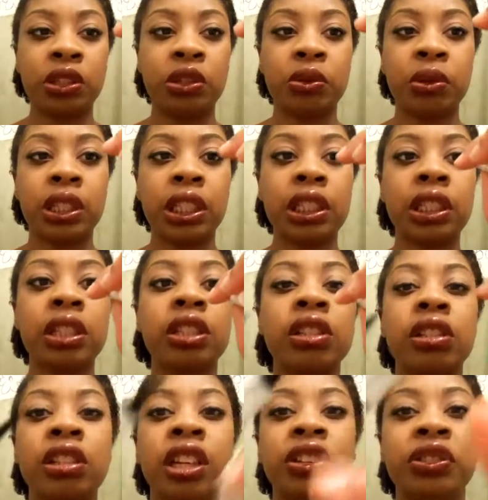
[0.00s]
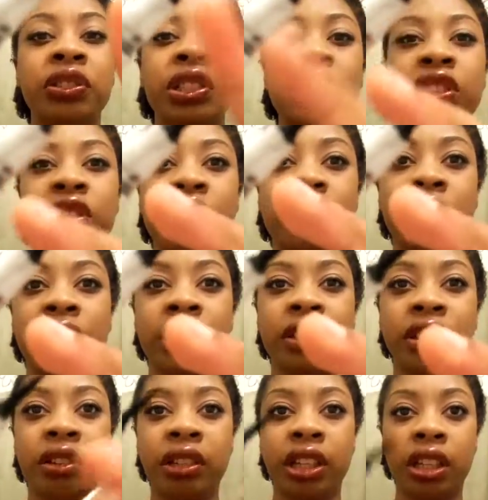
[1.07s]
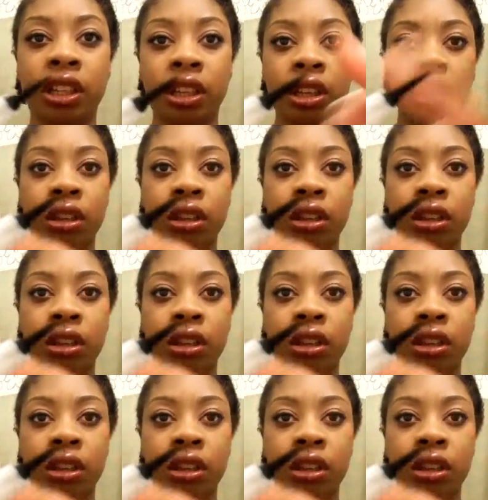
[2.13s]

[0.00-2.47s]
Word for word: to it. As you see, it's already dirty,